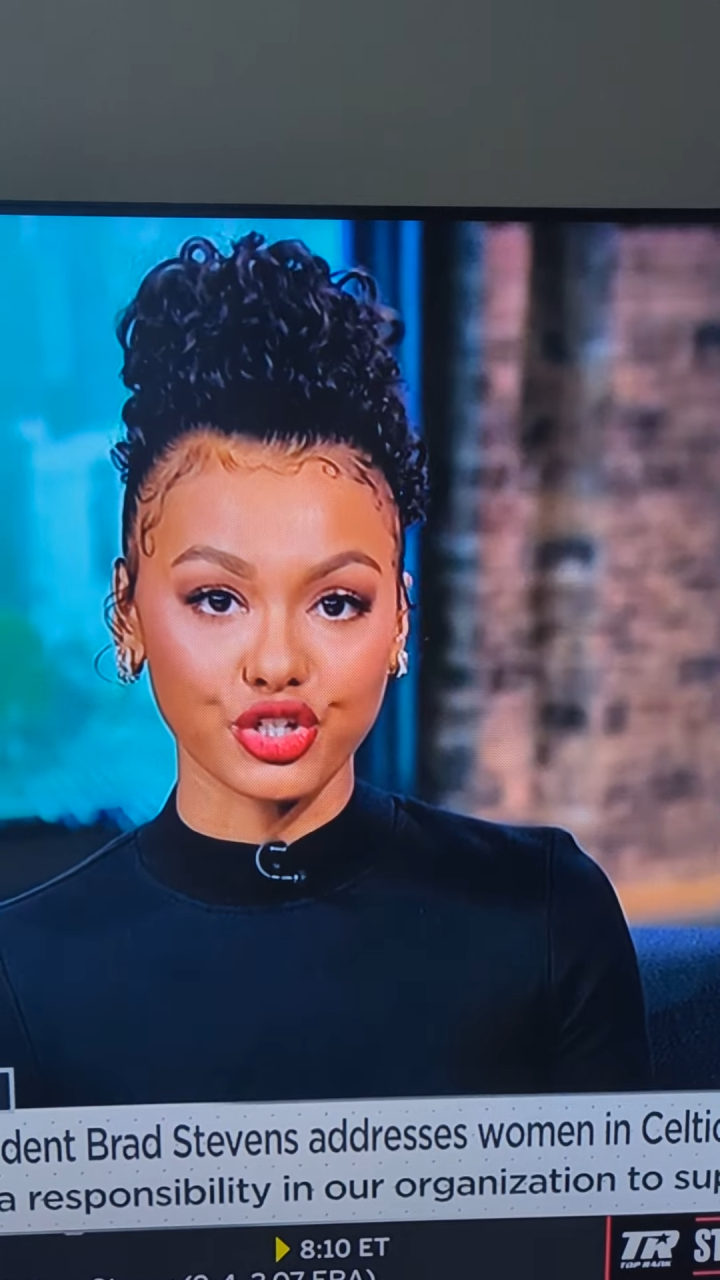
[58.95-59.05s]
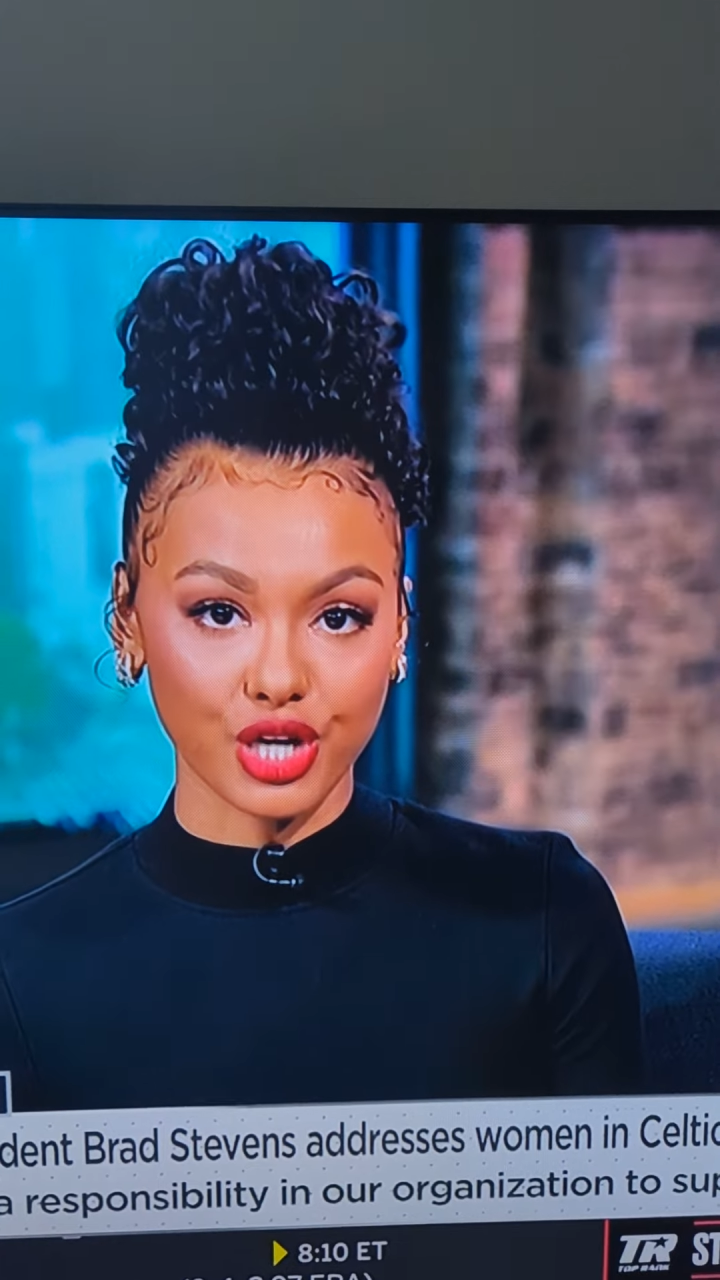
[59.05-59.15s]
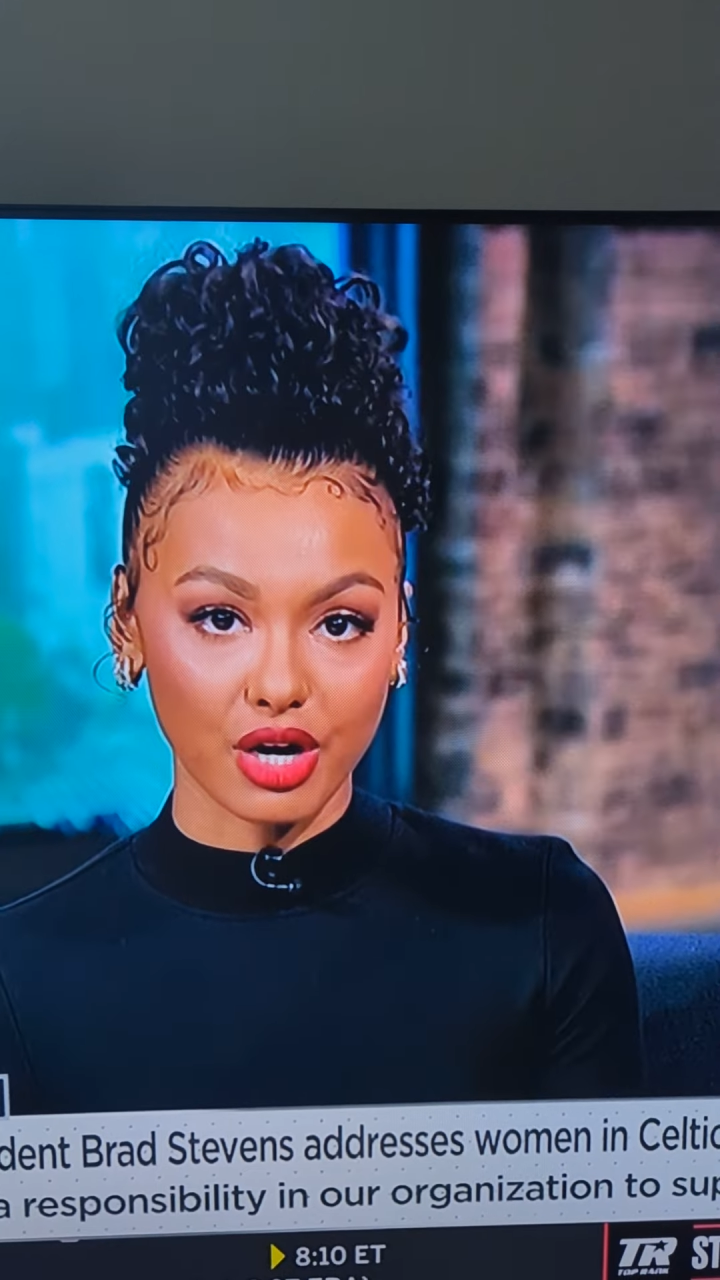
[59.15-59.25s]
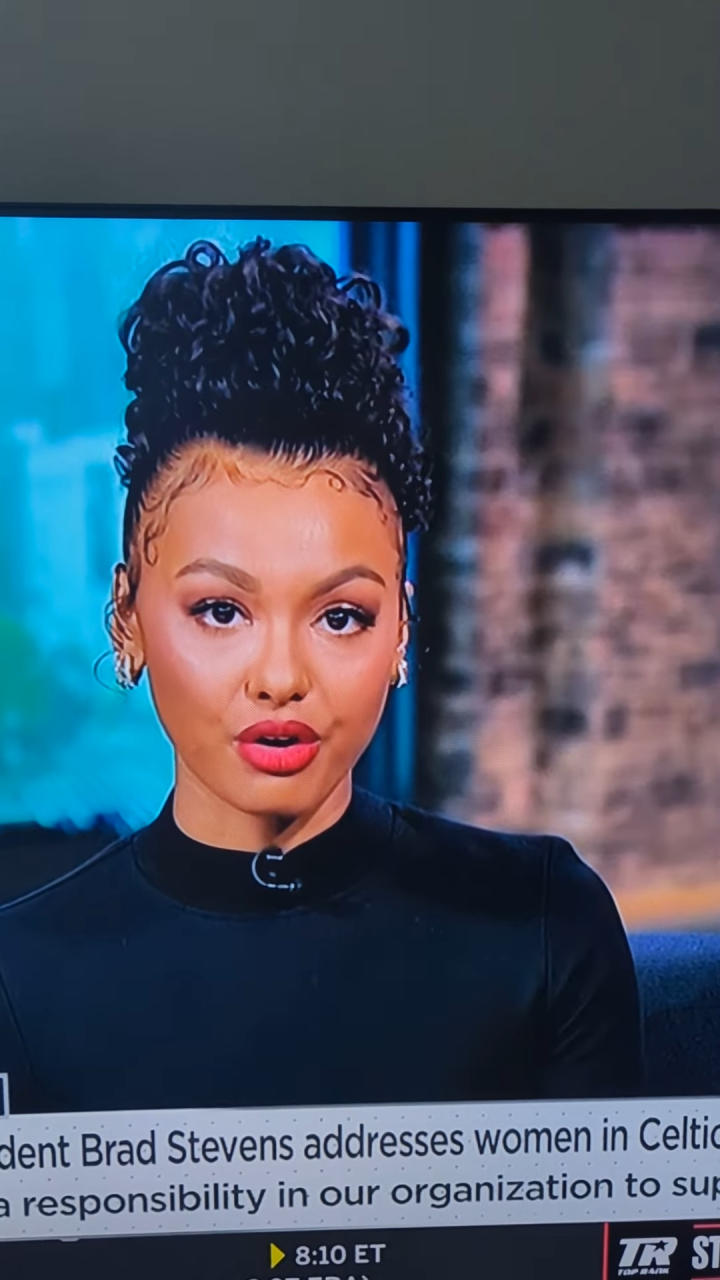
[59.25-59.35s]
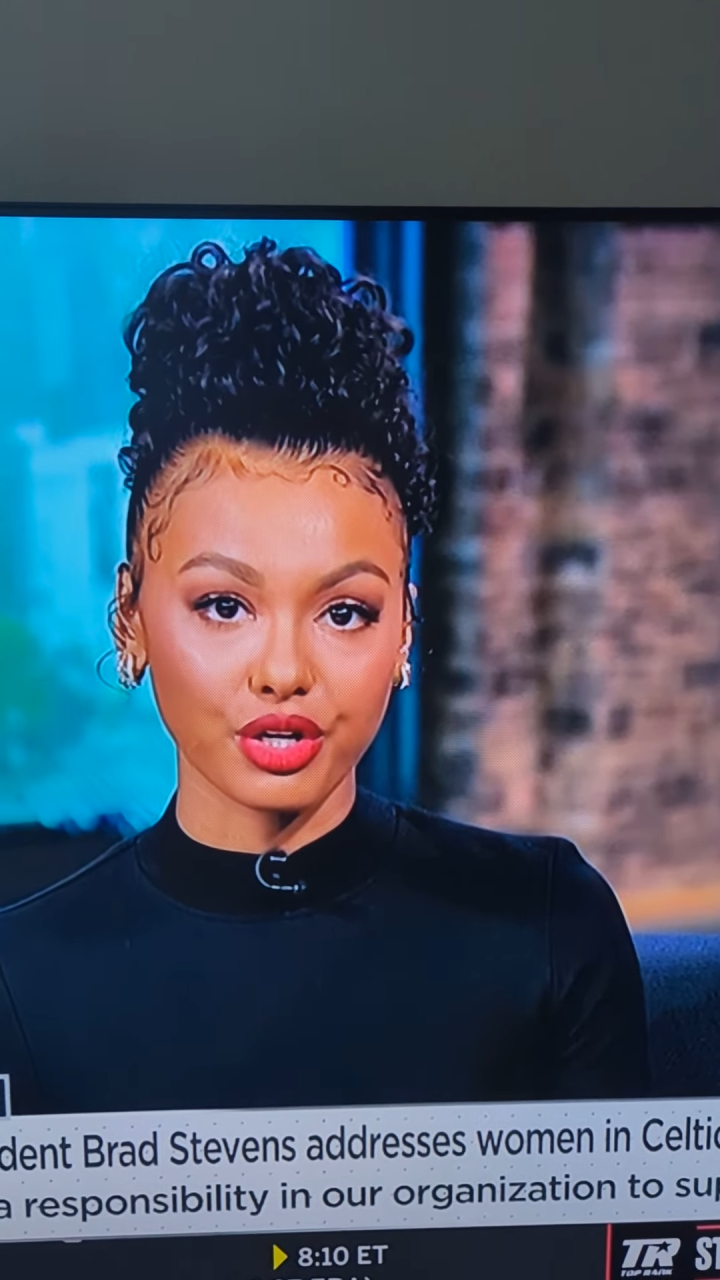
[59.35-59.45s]

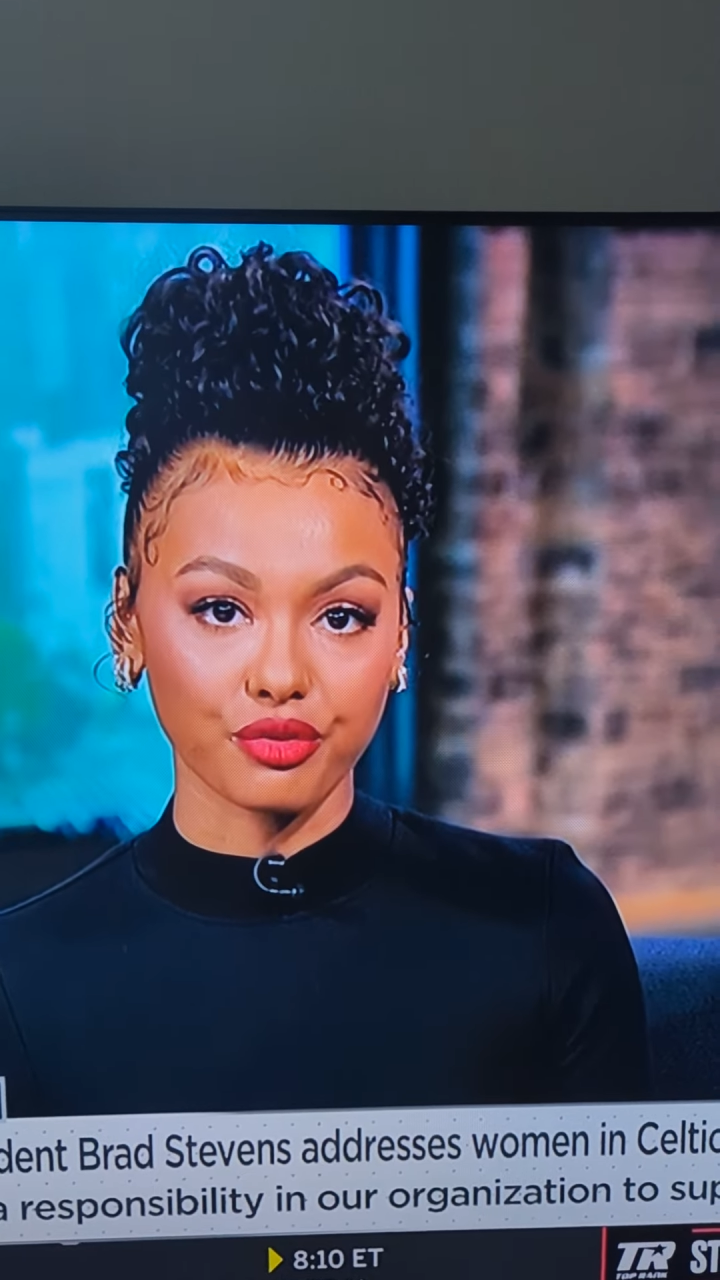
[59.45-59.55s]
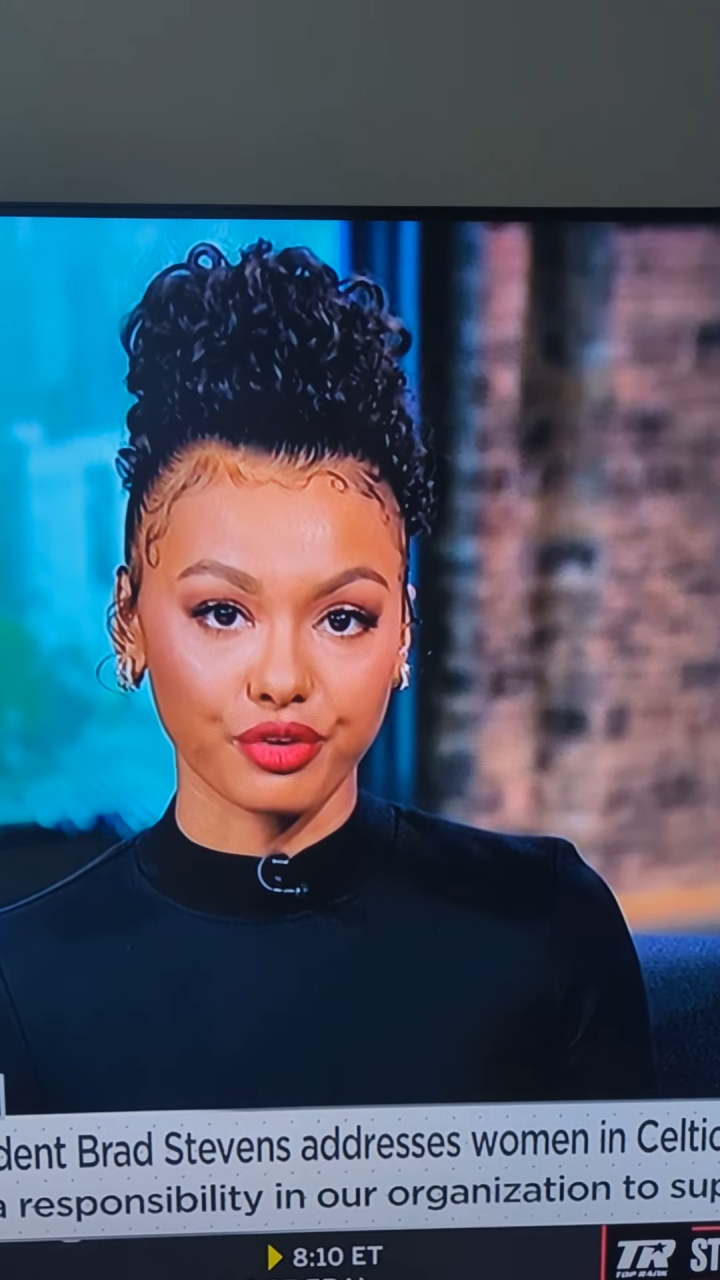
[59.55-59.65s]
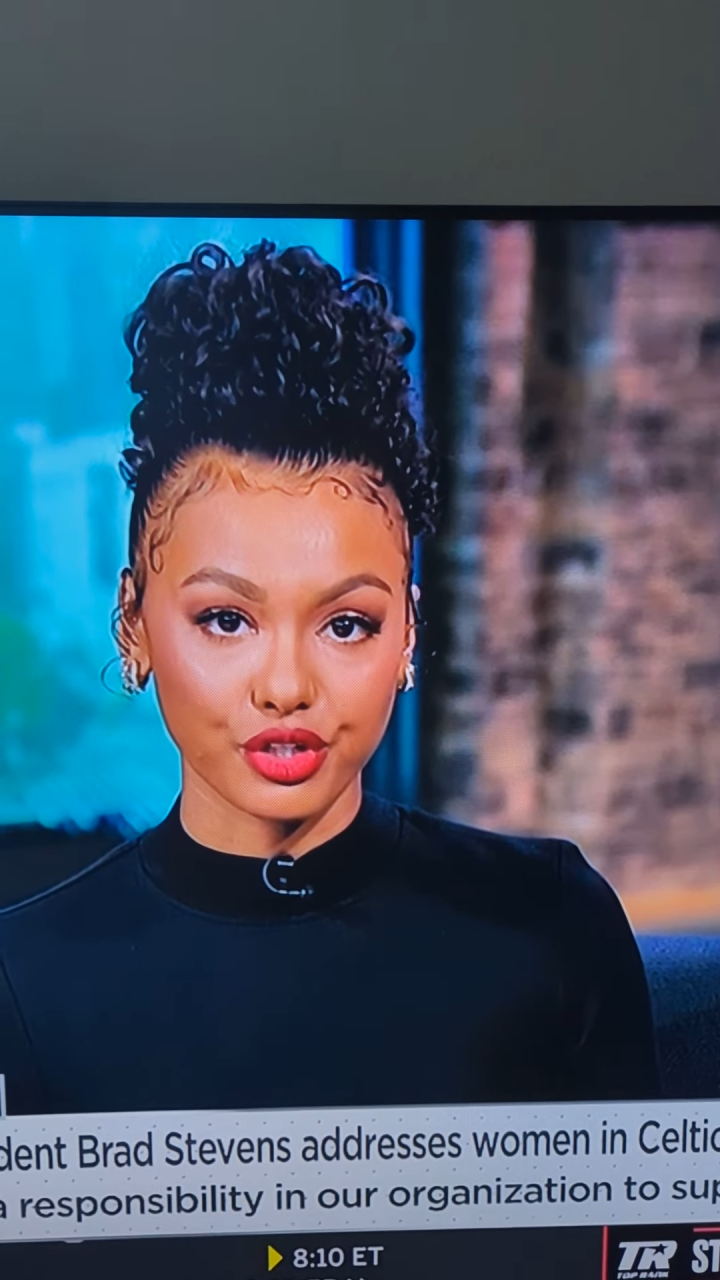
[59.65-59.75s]
share your